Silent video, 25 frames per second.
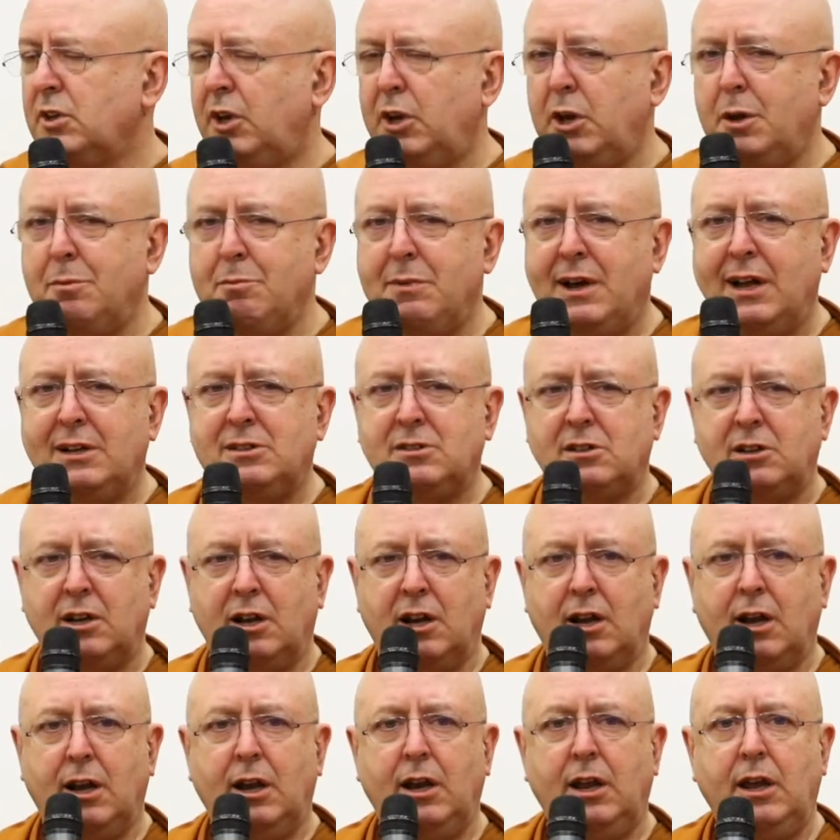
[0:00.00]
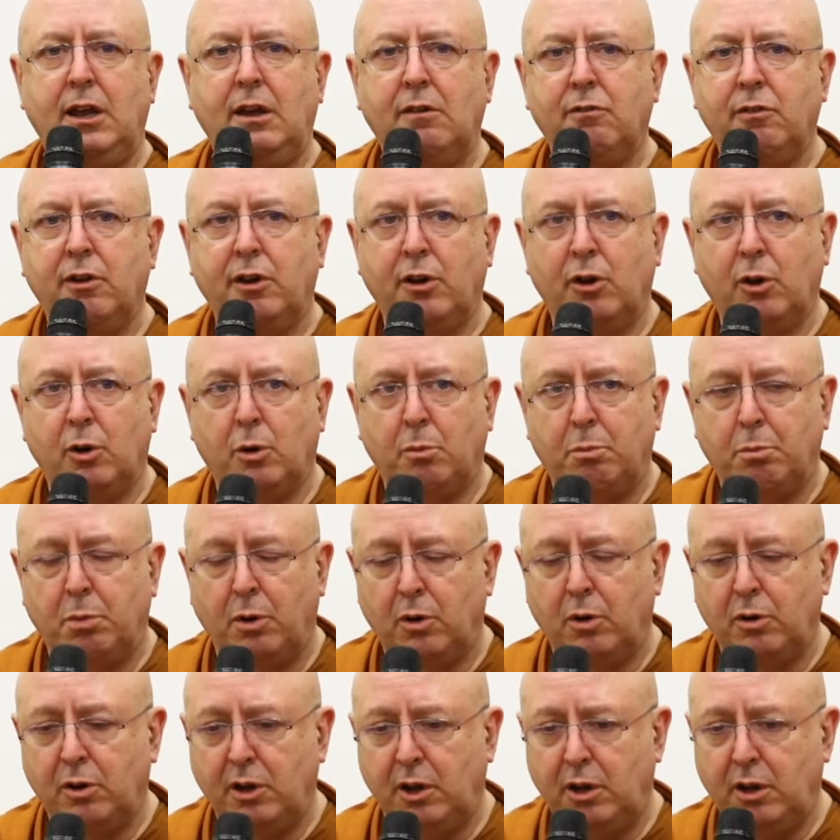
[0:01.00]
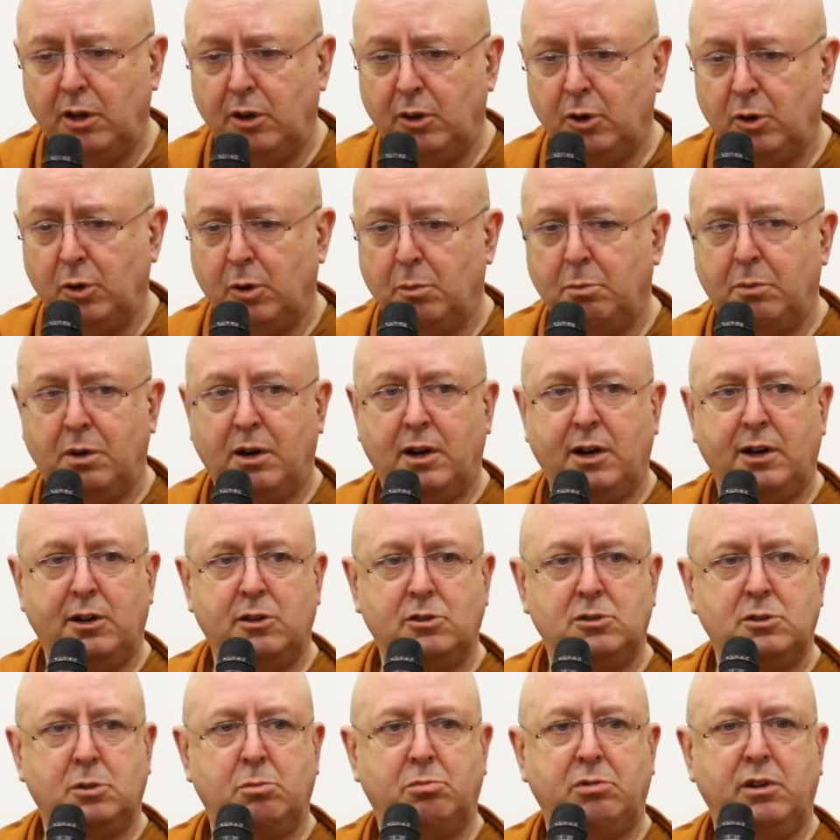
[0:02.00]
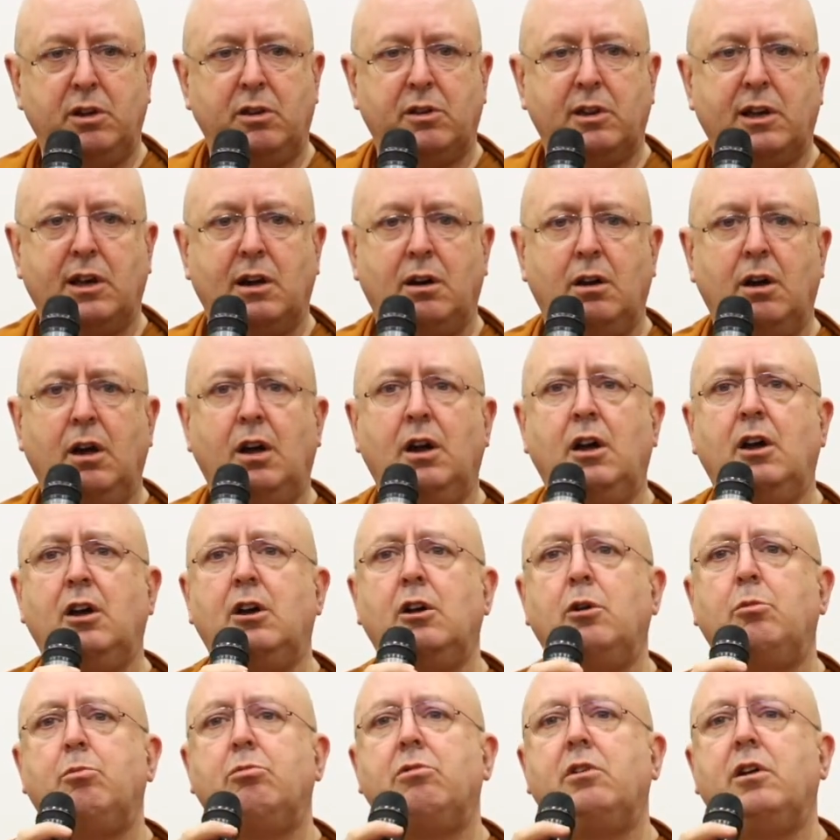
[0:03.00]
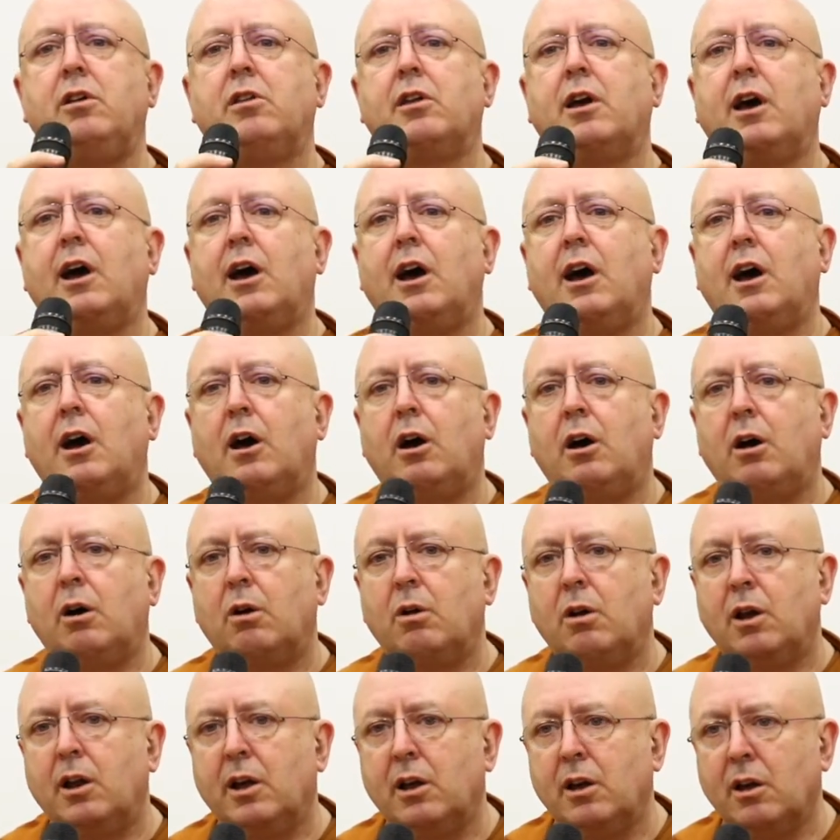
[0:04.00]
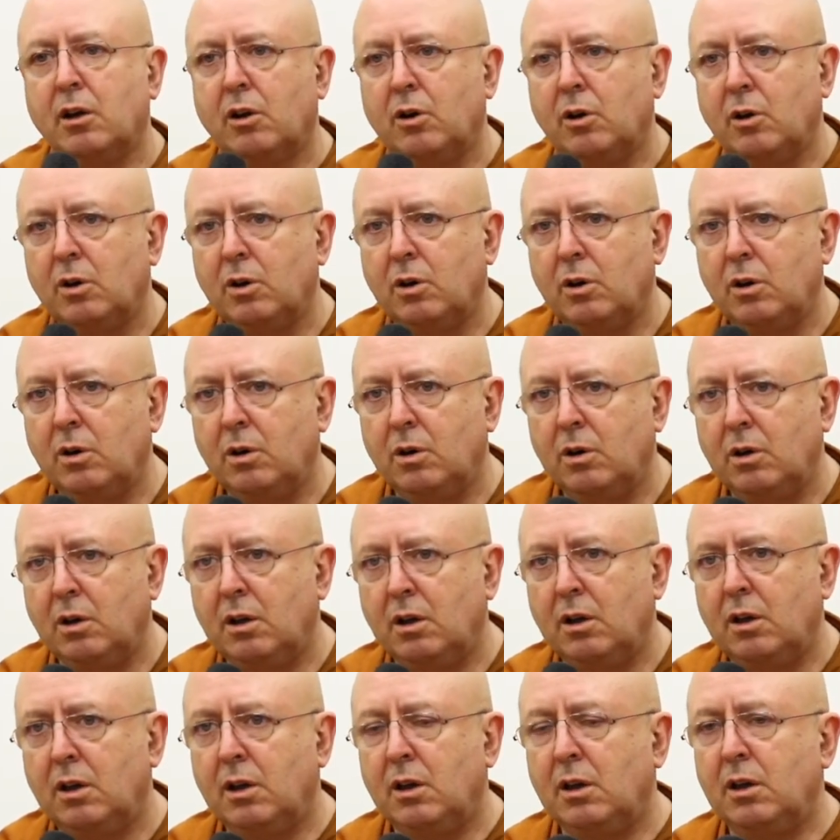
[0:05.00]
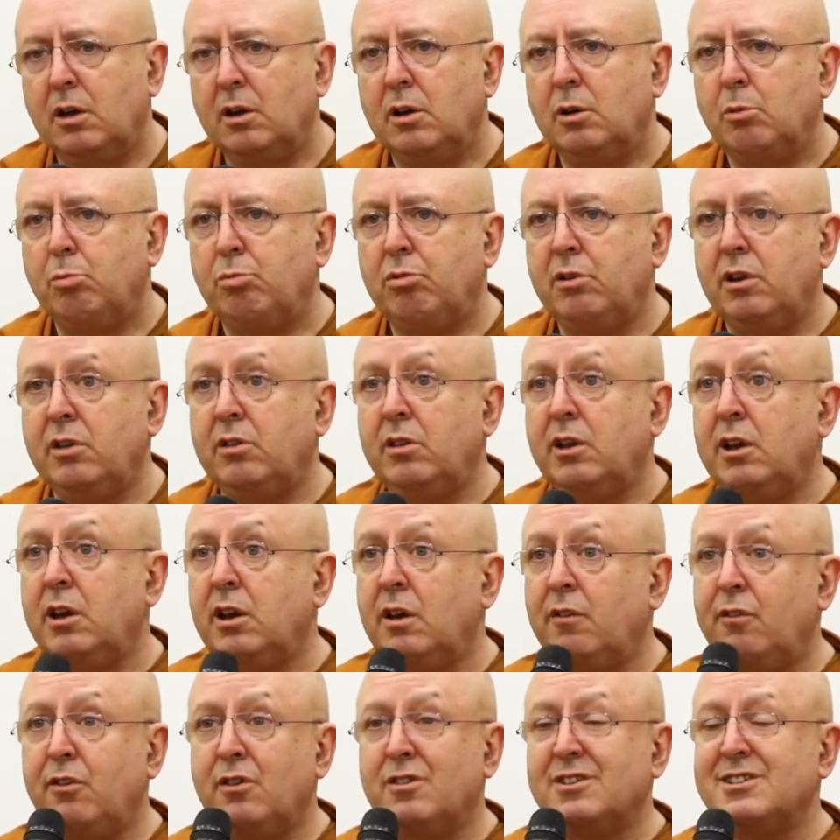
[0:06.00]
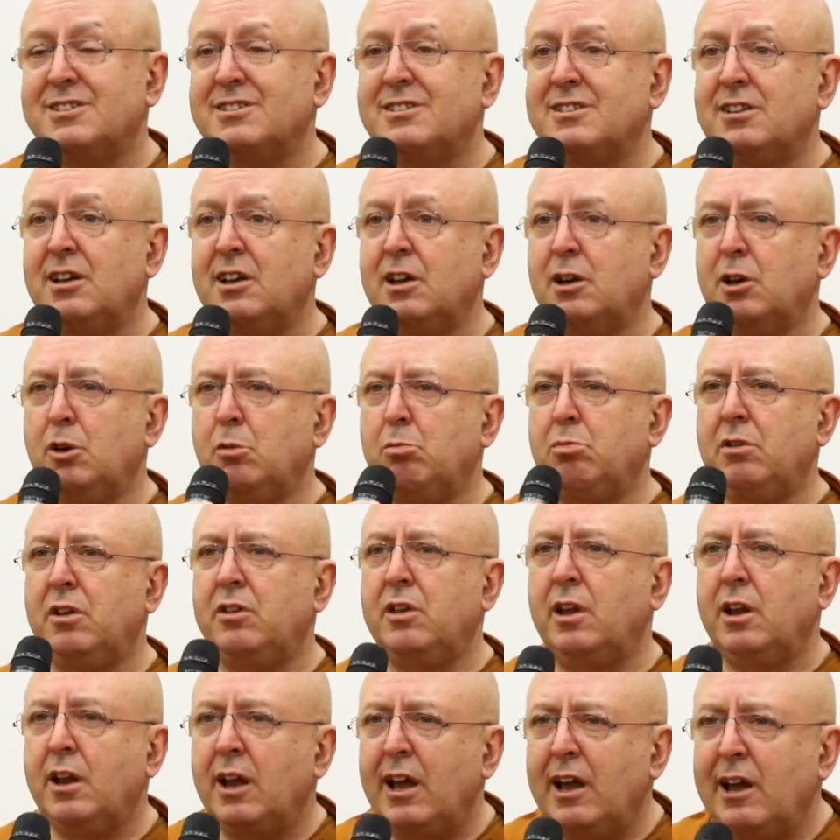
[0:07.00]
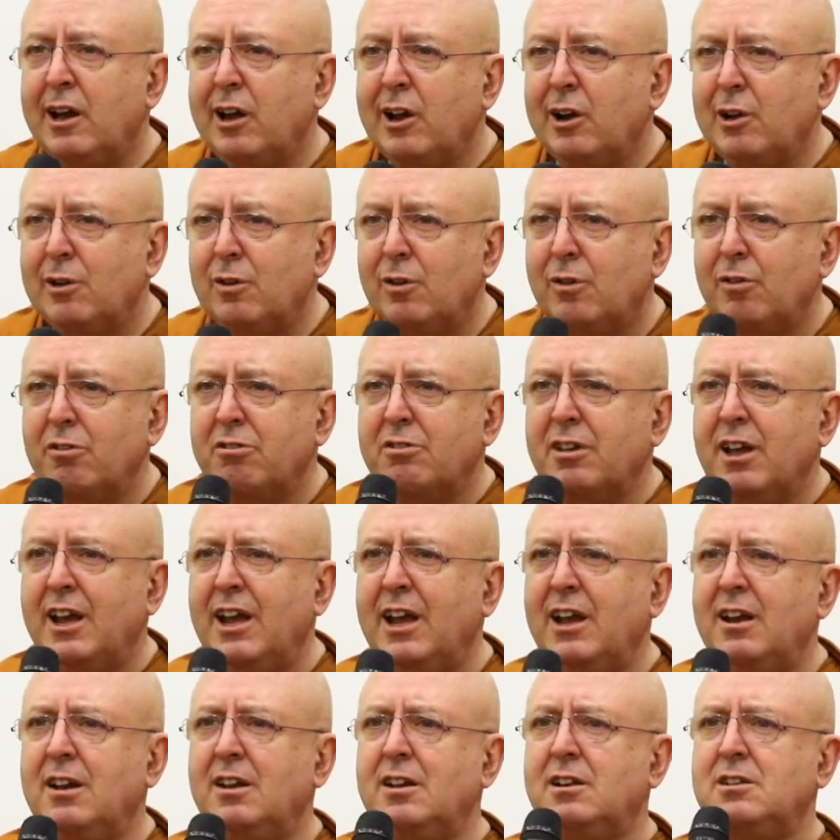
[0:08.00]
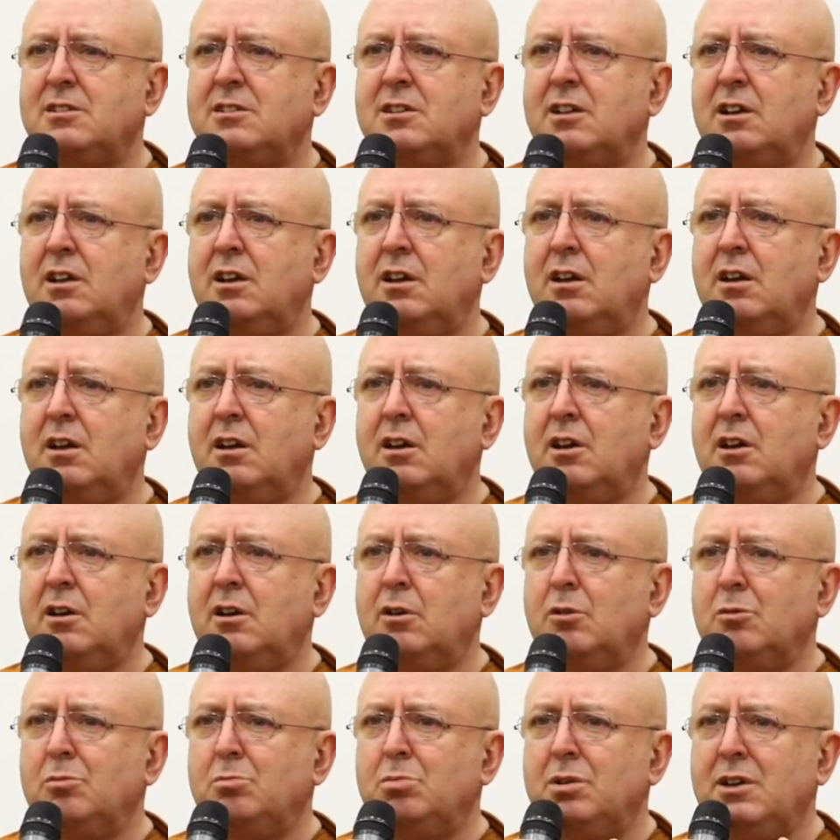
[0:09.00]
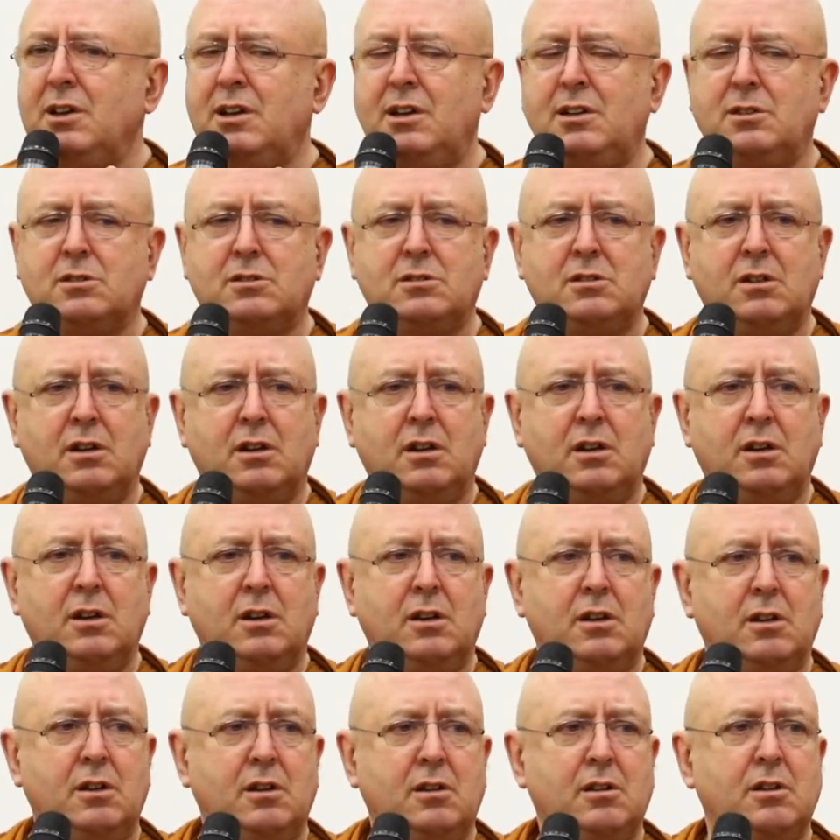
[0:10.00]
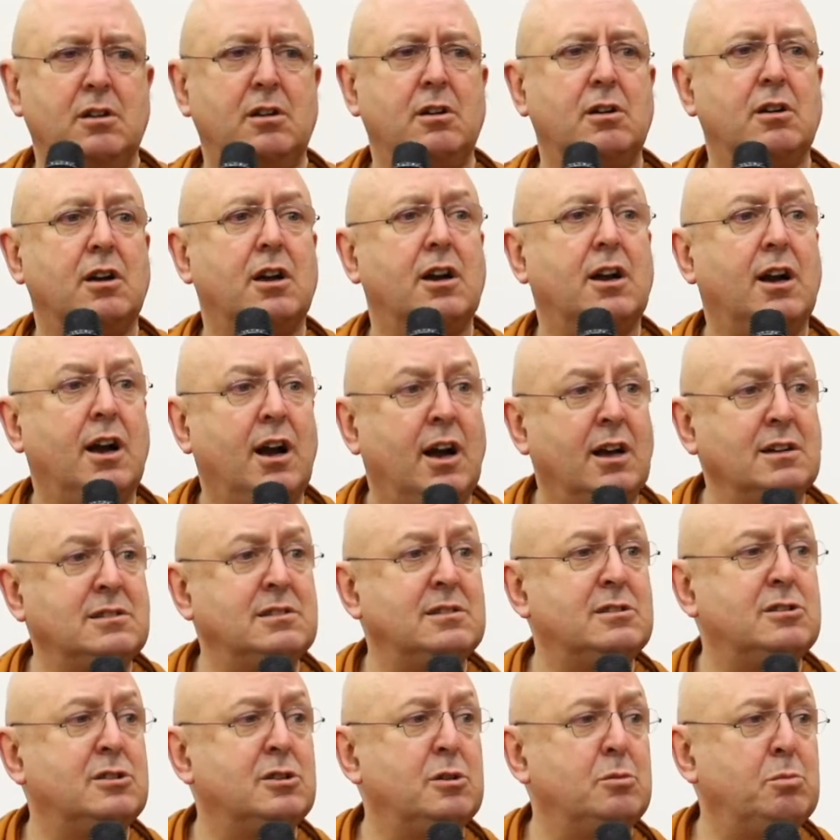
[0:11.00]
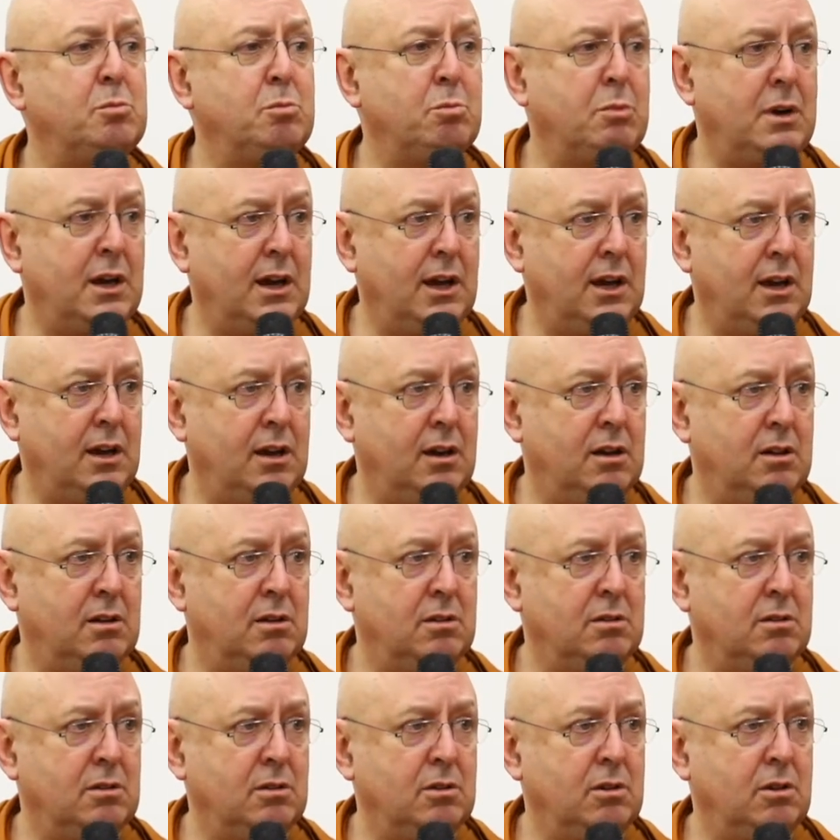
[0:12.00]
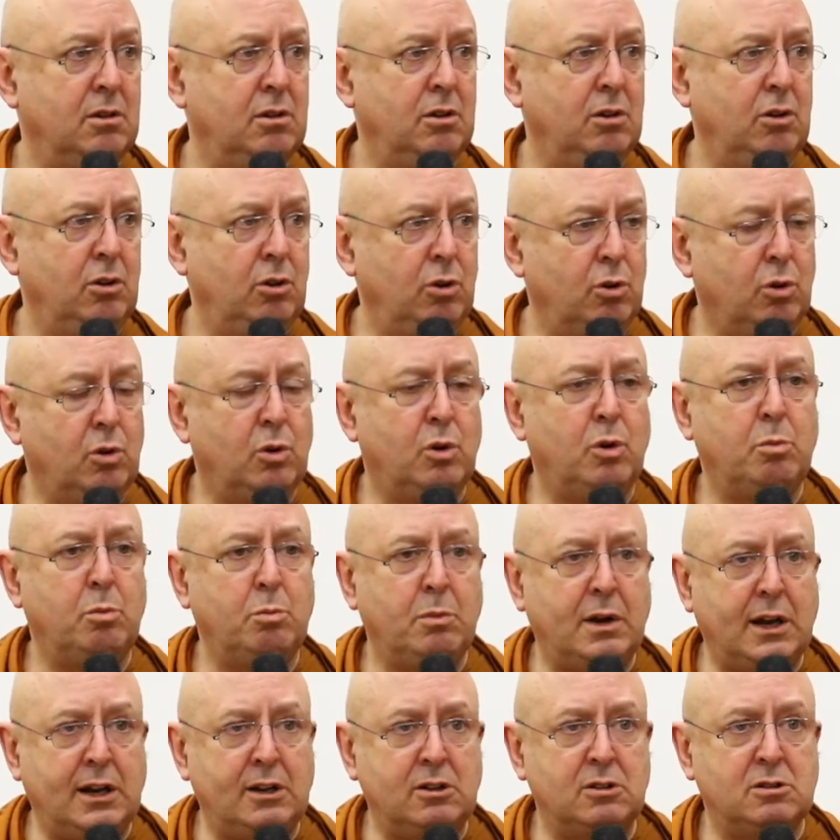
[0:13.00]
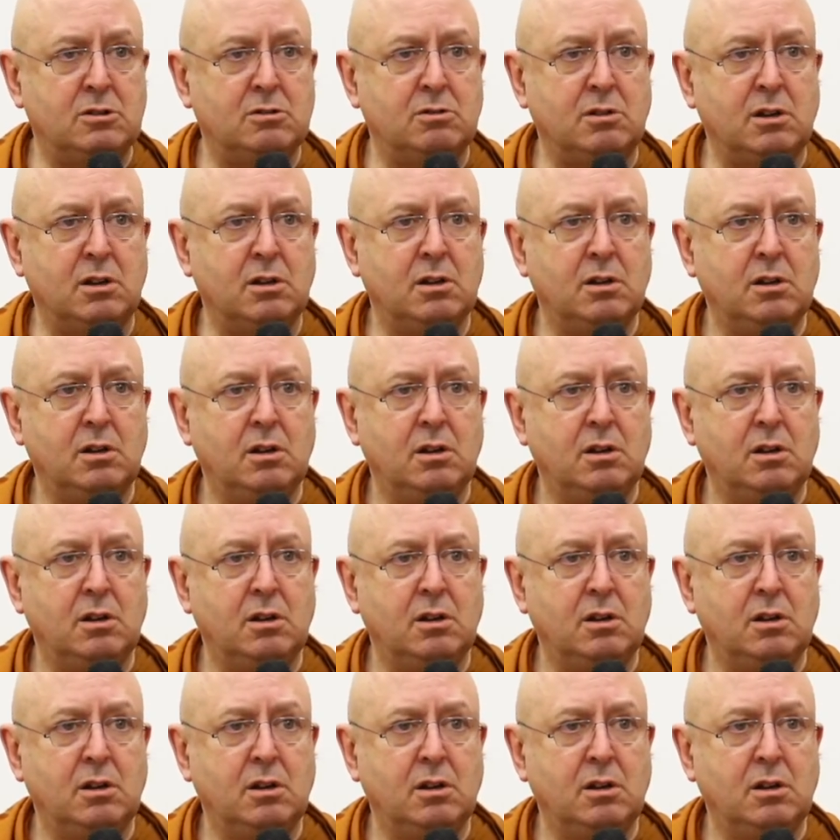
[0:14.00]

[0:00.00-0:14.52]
And you imagine it leaving your body, your mind as you breathe out. Breathe out, let go. Breathe in. If you're sick, you breathe in health, energy, peace. Custom make your mantra.